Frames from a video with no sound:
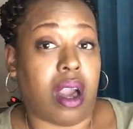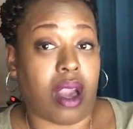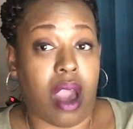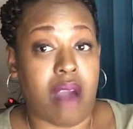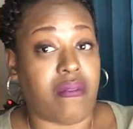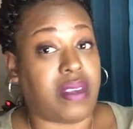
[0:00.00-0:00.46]
a
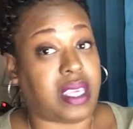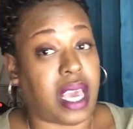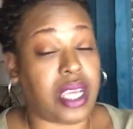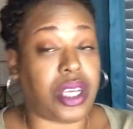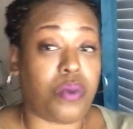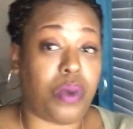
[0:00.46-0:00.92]

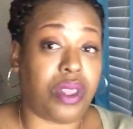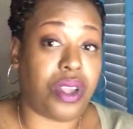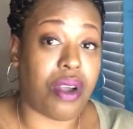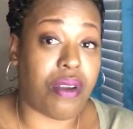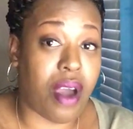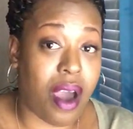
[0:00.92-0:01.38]
conversation with
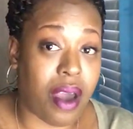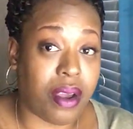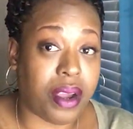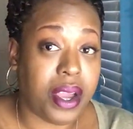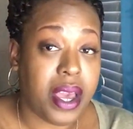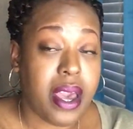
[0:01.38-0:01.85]
your
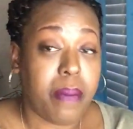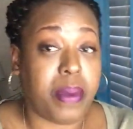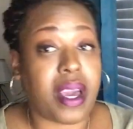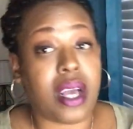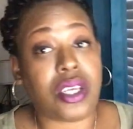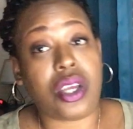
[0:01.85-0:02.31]
daughter
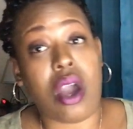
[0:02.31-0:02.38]
because